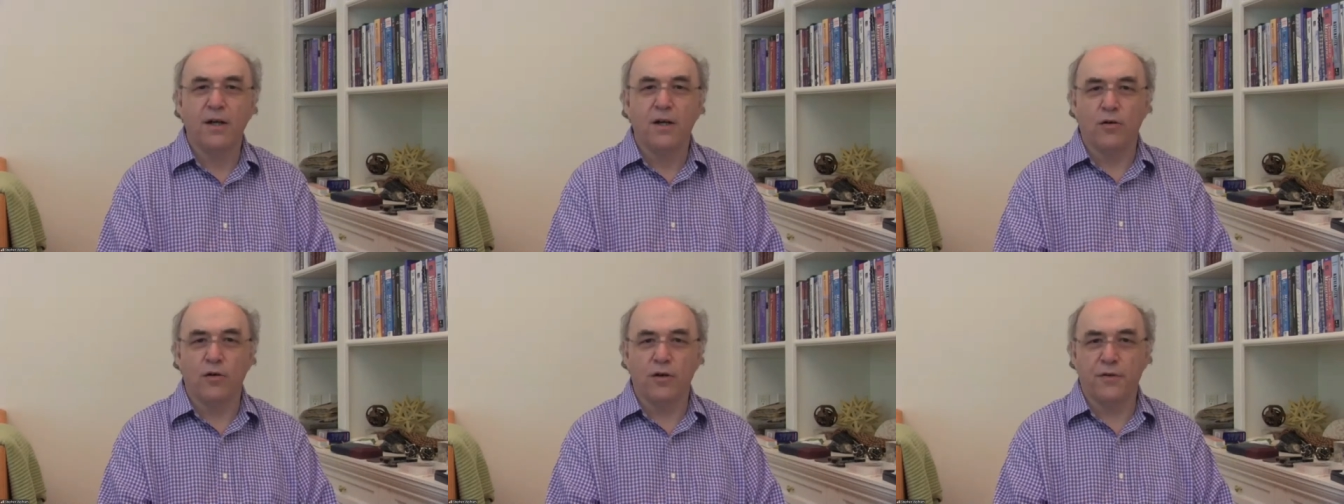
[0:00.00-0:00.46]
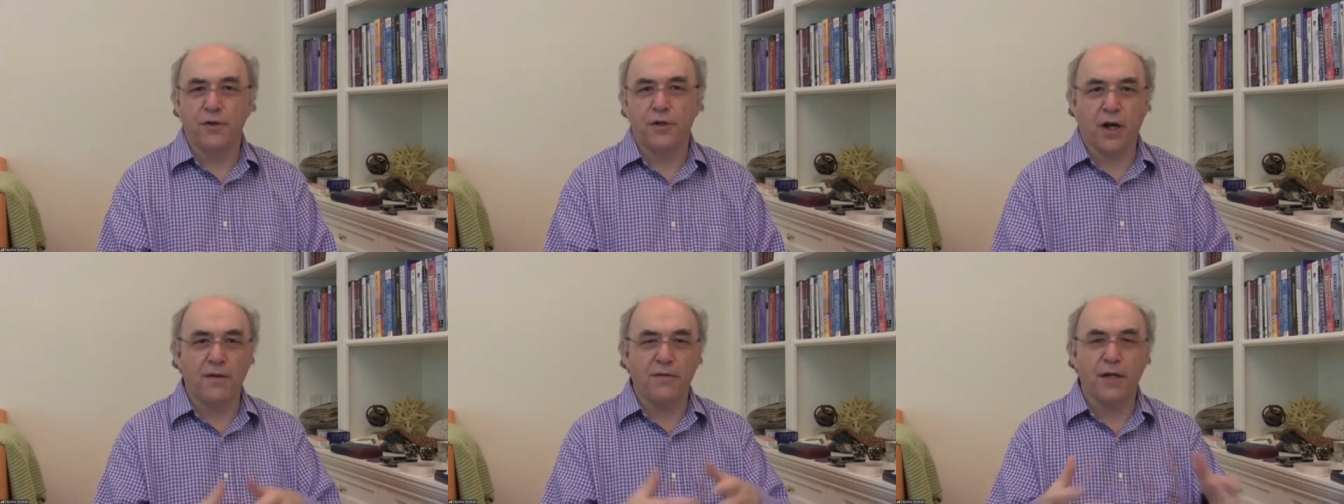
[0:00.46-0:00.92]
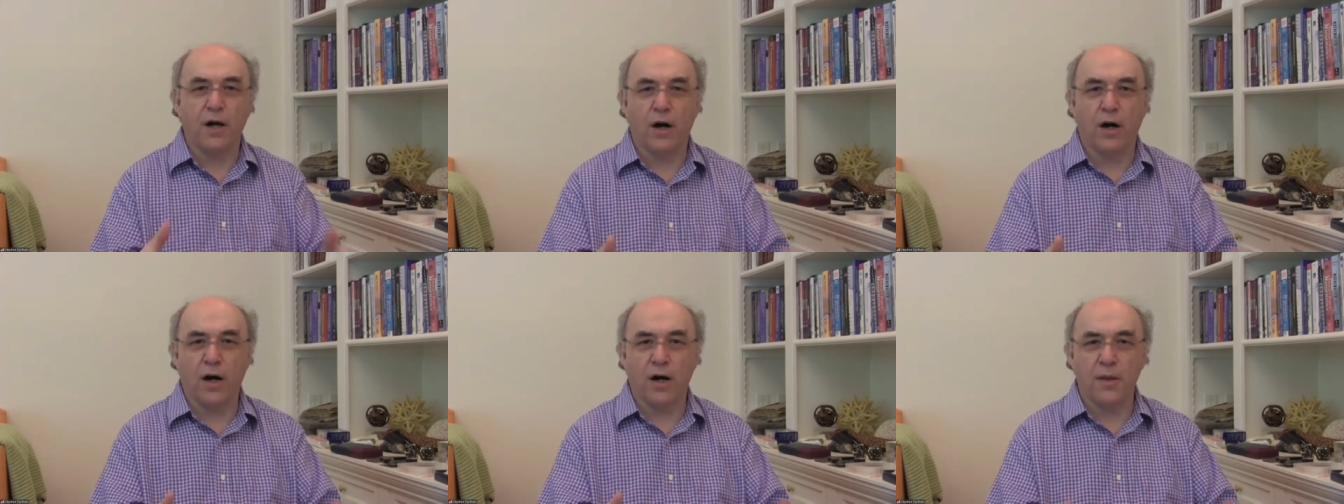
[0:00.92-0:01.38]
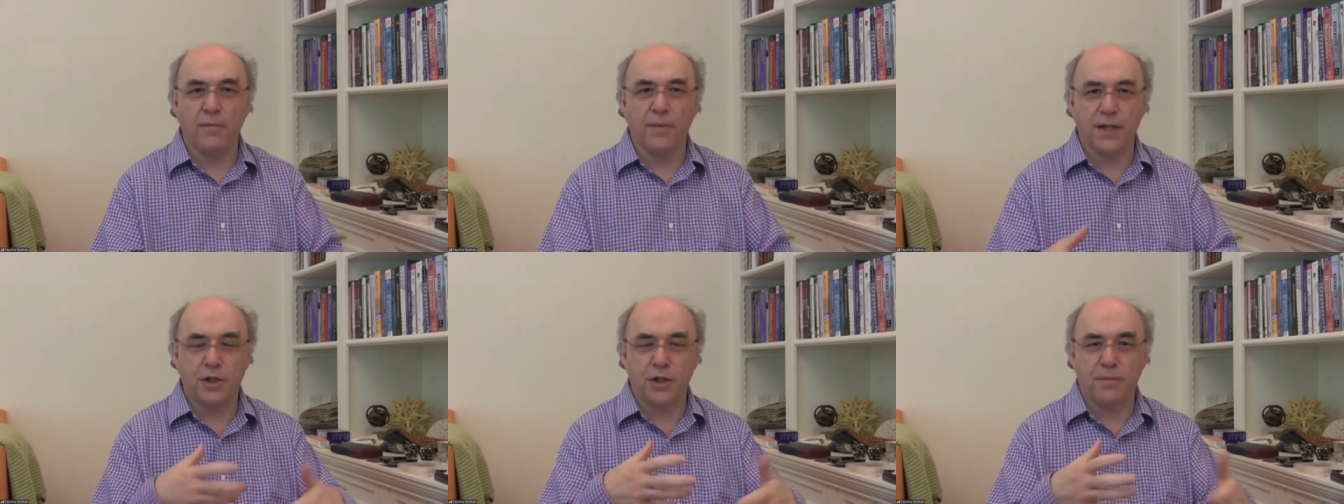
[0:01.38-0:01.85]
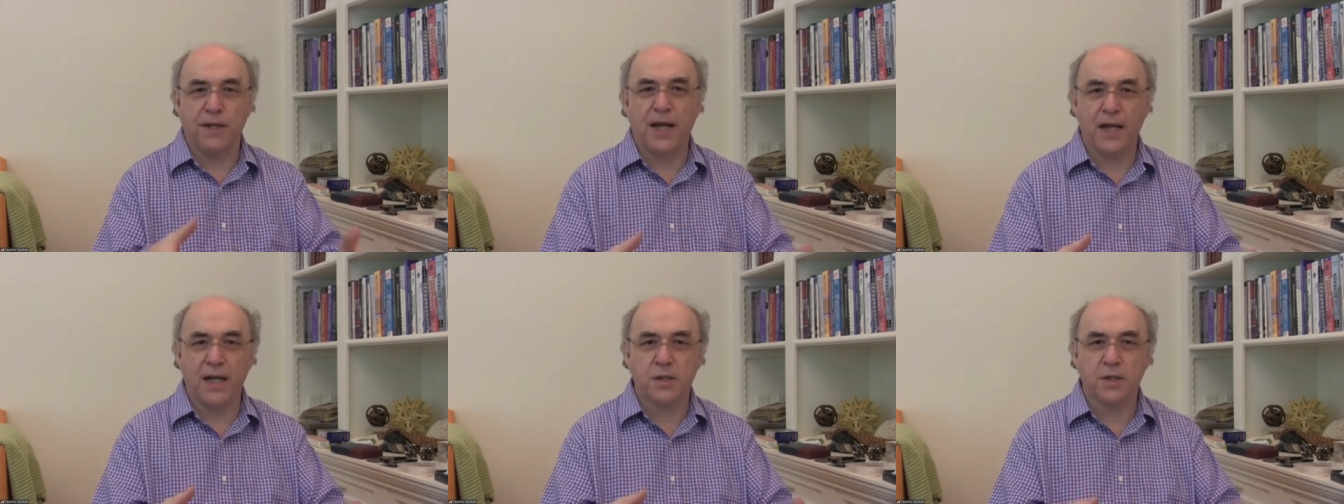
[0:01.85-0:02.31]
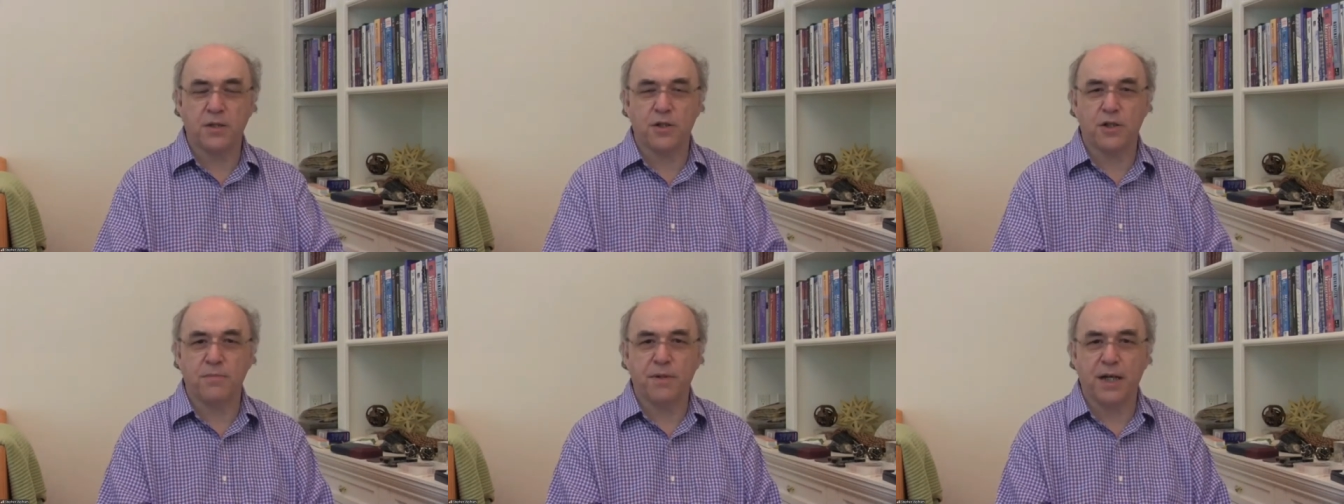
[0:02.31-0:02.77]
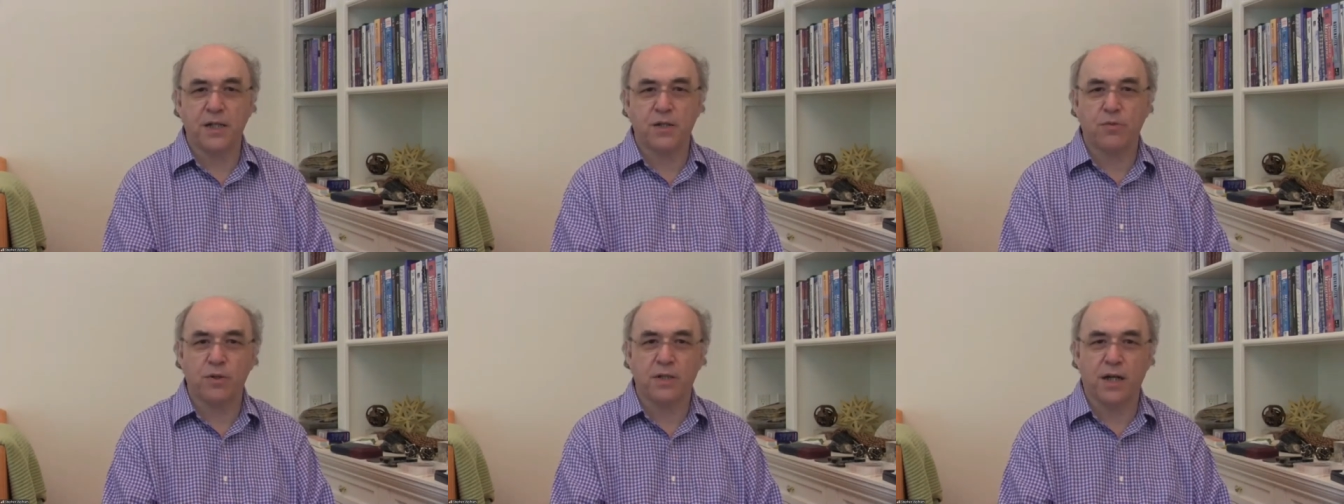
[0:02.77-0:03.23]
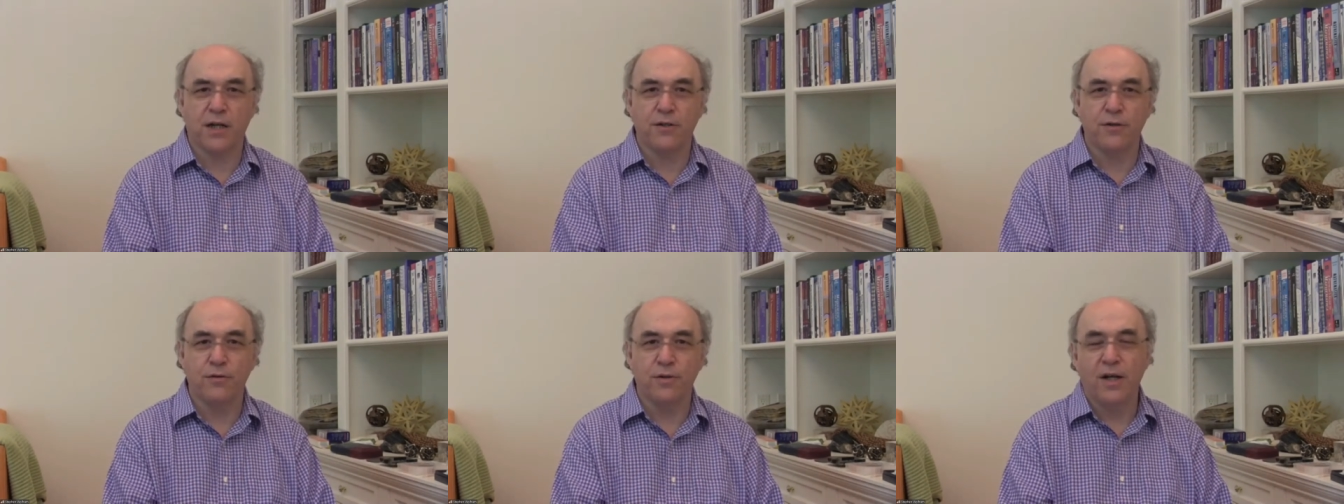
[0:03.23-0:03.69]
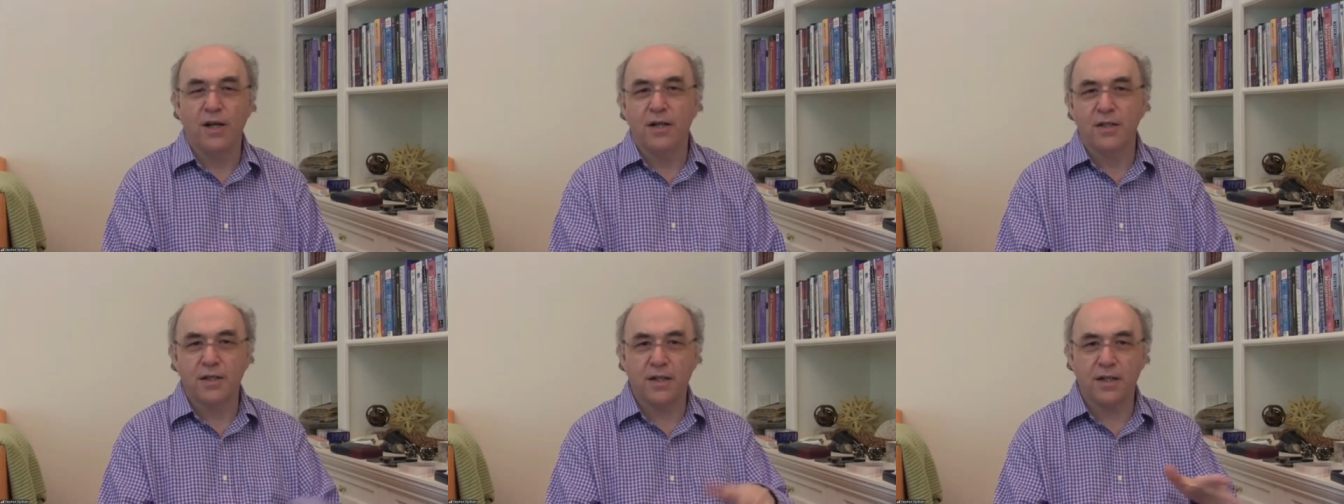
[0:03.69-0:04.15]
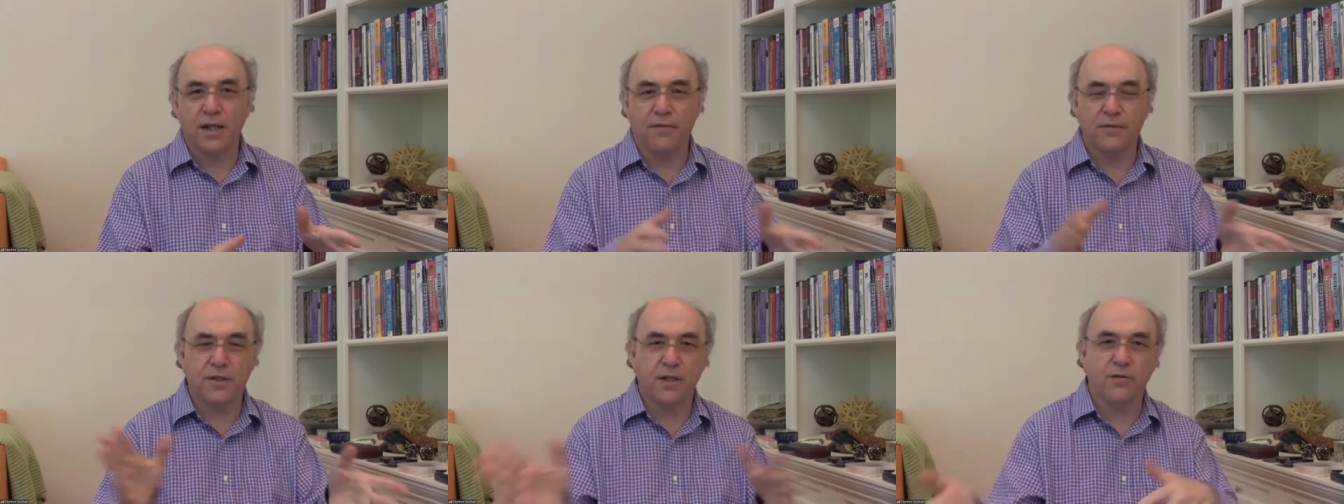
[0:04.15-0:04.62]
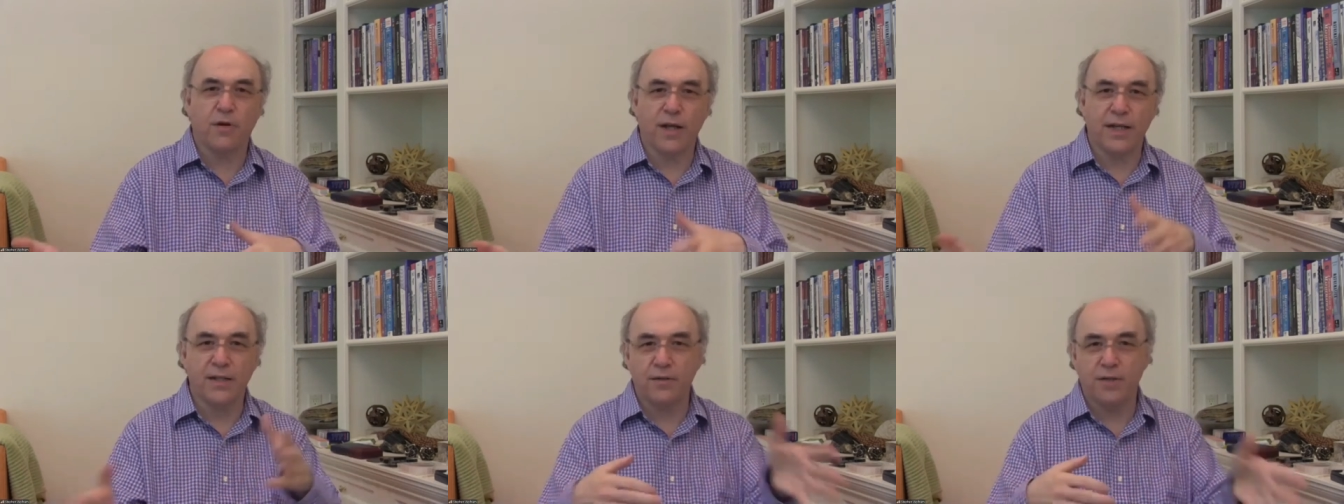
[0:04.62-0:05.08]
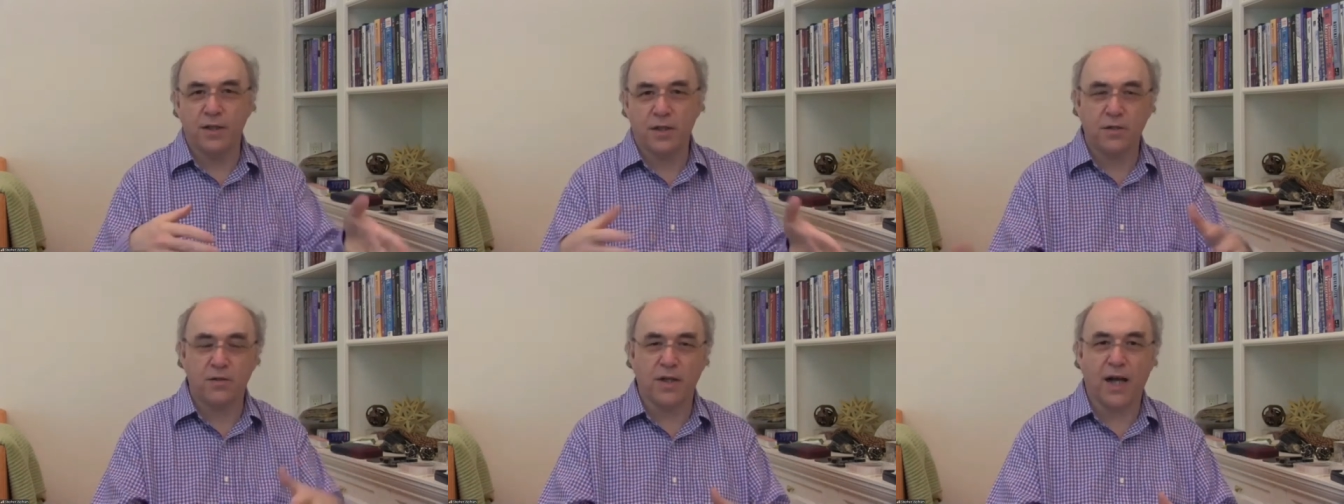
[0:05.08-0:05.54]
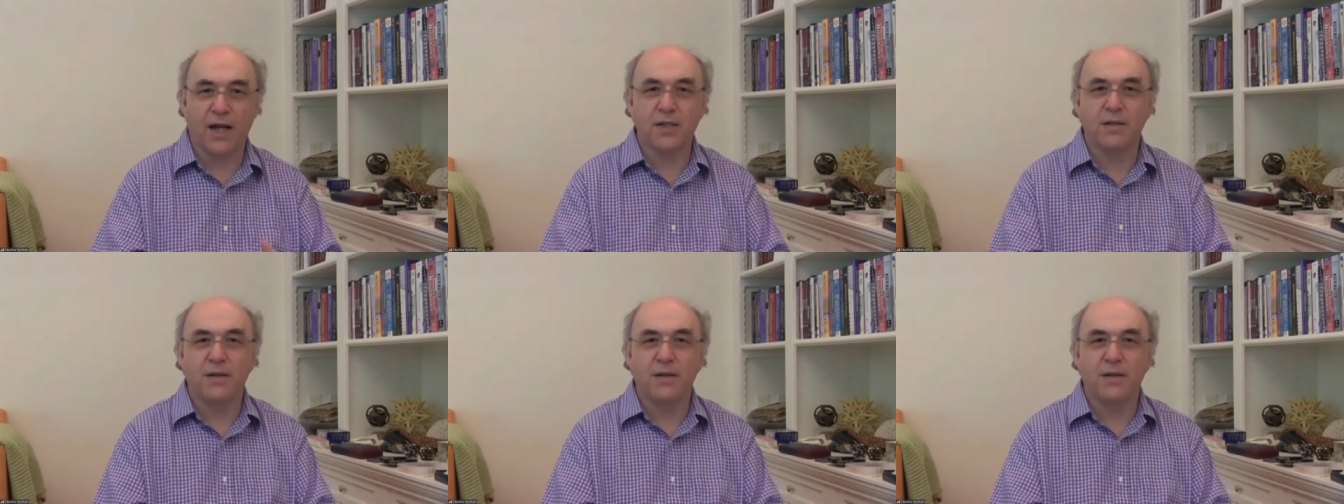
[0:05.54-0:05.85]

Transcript: Or if you drive a car, there'll be a GPS, and the GPS will tell you, turn left, turn right, do this, do that.